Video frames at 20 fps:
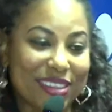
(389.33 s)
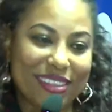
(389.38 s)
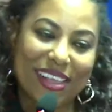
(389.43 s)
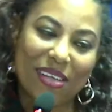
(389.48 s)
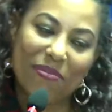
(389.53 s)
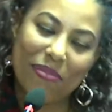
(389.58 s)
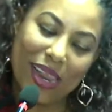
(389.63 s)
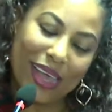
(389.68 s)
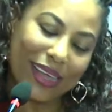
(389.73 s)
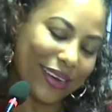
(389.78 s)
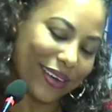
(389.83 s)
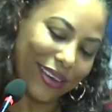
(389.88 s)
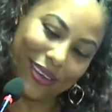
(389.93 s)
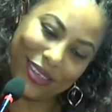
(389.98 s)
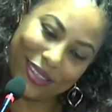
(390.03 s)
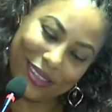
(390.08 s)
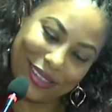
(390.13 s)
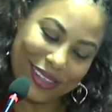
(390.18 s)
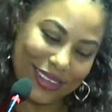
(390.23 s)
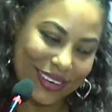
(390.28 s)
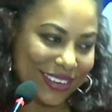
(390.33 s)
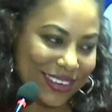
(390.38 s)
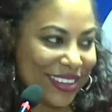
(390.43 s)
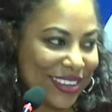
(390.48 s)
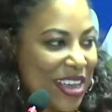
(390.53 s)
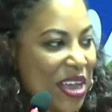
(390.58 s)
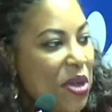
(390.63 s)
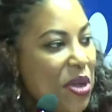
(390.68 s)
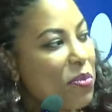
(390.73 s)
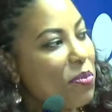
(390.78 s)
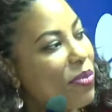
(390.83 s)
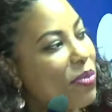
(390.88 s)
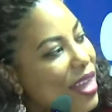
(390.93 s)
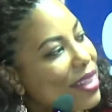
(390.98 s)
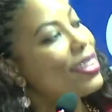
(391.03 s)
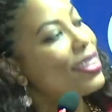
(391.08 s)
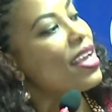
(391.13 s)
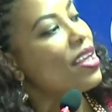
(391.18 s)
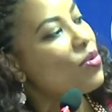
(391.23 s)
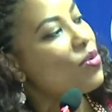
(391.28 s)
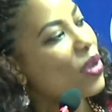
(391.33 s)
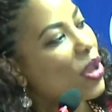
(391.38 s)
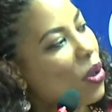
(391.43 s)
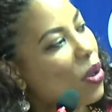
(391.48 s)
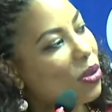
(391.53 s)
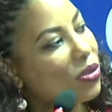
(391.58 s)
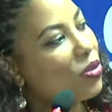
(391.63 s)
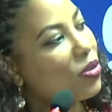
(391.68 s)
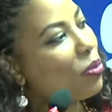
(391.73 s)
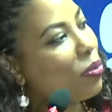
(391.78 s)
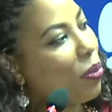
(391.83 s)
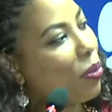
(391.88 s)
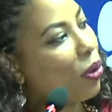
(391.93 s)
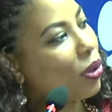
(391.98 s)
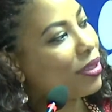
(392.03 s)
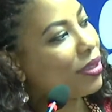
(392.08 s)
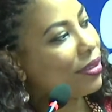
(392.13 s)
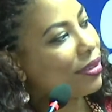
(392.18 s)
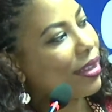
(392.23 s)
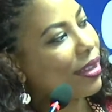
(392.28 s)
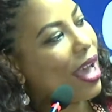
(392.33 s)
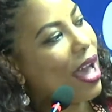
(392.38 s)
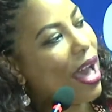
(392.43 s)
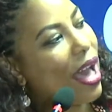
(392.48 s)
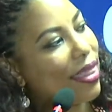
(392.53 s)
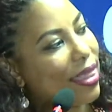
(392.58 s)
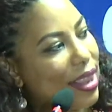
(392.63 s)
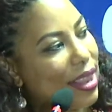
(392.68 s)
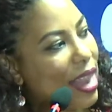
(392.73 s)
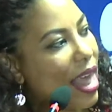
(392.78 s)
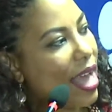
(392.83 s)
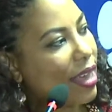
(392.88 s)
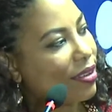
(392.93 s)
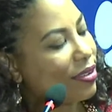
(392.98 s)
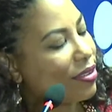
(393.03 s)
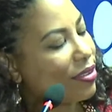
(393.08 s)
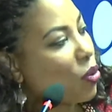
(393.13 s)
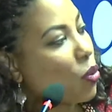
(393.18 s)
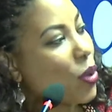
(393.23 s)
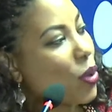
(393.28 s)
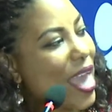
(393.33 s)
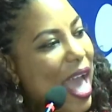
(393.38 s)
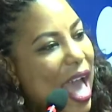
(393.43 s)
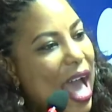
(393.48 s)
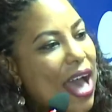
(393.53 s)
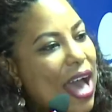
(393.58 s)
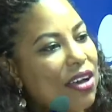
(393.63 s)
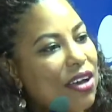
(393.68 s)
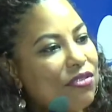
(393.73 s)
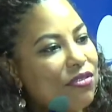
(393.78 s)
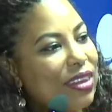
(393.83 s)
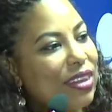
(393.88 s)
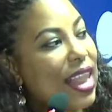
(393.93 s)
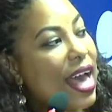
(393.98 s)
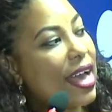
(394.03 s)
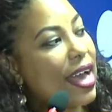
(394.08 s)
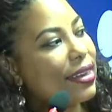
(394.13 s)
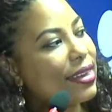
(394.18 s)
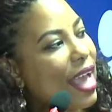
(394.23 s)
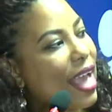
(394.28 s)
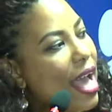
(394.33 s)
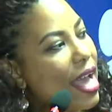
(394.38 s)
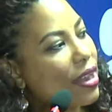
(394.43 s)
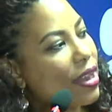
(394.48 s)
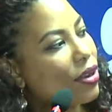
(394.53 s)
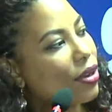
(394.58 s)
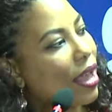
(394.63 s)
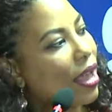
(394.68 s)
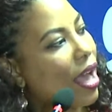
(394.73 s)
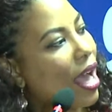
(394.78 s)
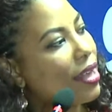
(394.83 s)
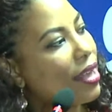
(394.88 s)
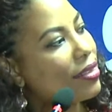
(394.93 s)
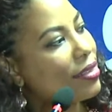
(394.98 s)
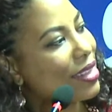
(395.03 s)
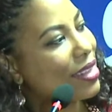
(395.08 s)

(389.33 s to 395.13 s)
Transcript: some land, lost it, but then we also bought other land. So we have land, and as